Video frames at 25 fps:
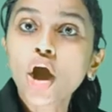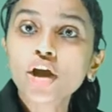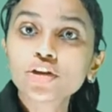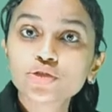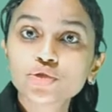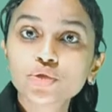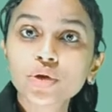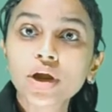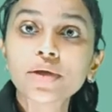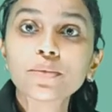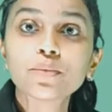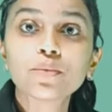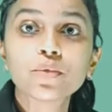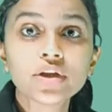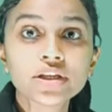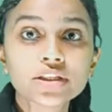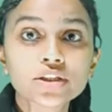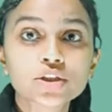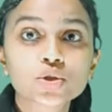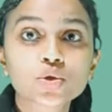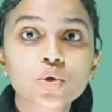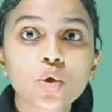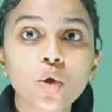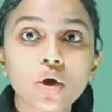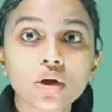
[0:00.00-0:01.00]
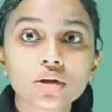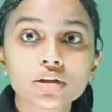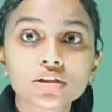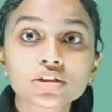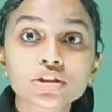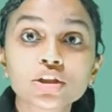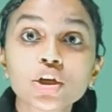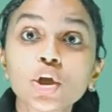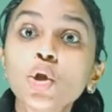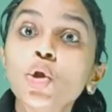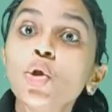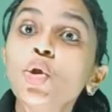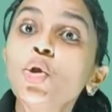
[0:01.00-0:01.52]
Hot dry winds
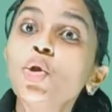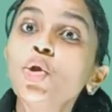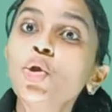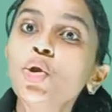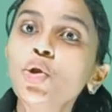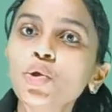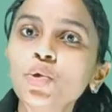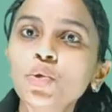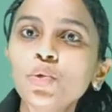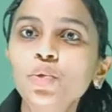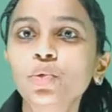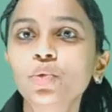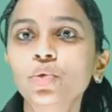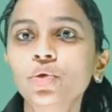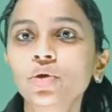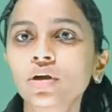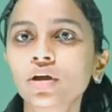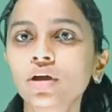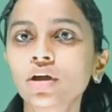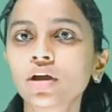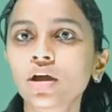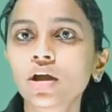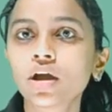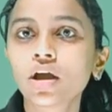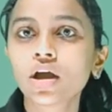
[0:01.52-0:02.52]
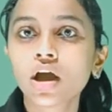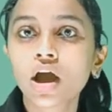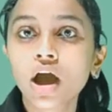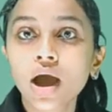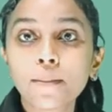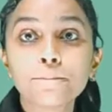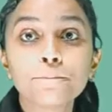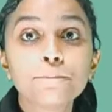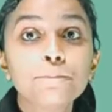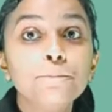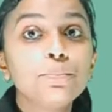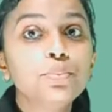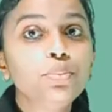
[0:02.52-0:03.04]
called Lu
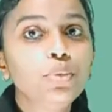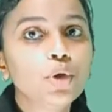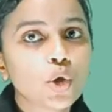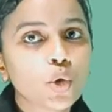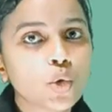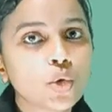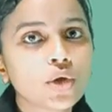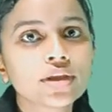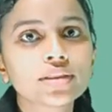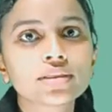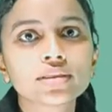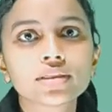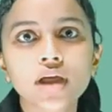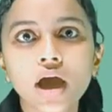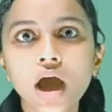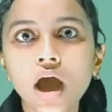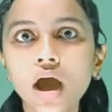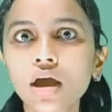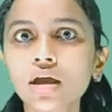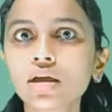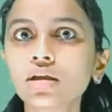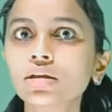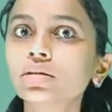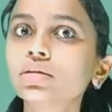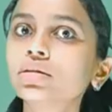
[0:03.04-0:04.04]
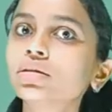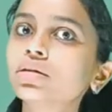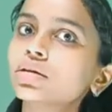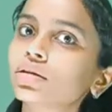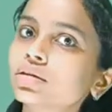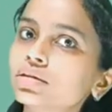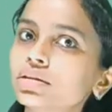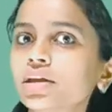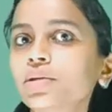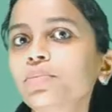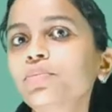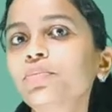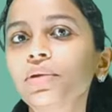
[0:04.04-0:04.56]
blow in the
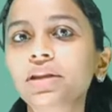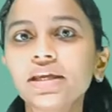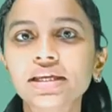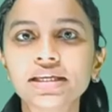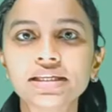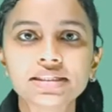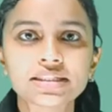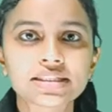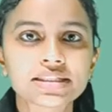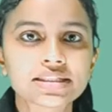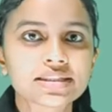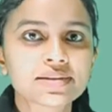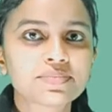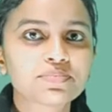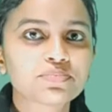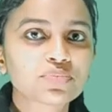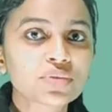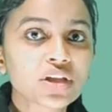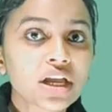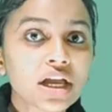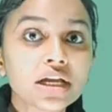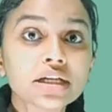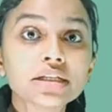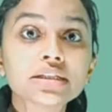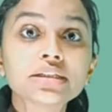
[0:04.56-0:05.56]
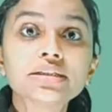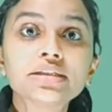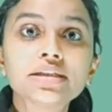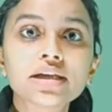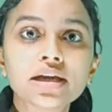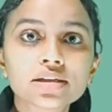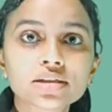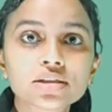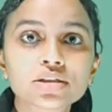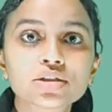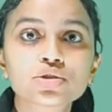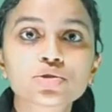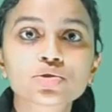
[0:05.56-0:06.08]
northern plains.
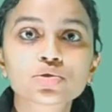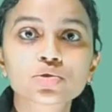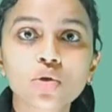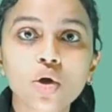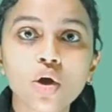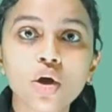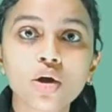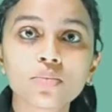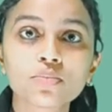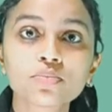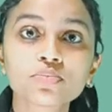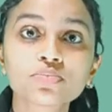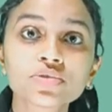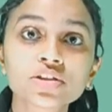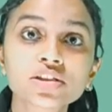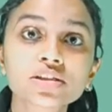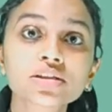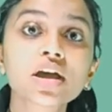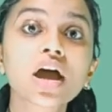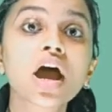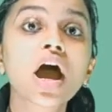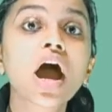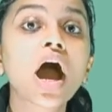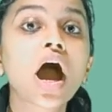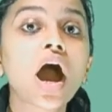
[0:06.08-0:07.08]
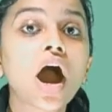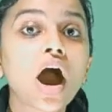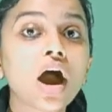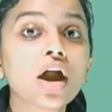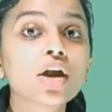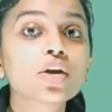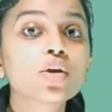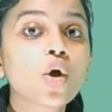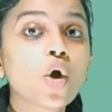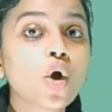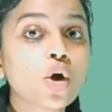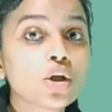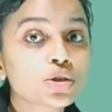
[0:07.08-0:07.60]
Dust storms
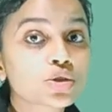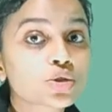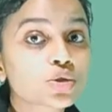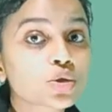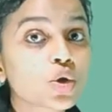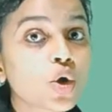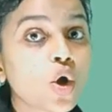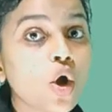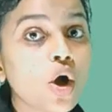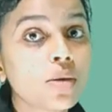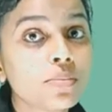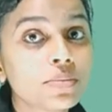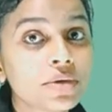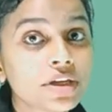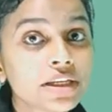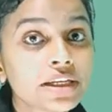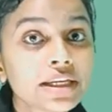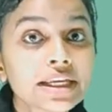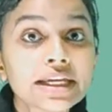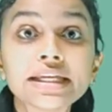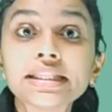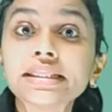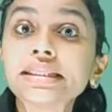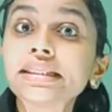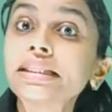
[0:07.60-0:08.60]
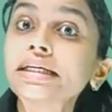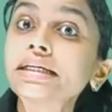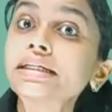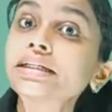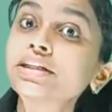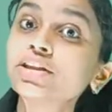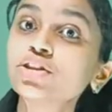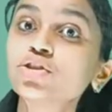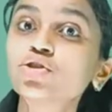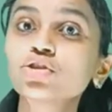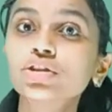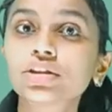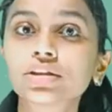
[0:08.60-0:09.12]
are also common in the
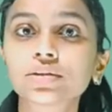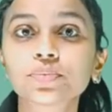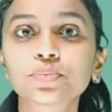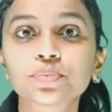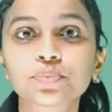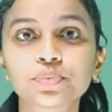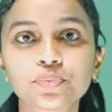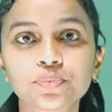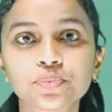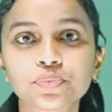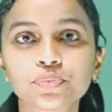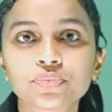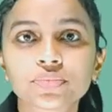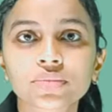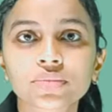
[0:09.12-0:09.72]
region.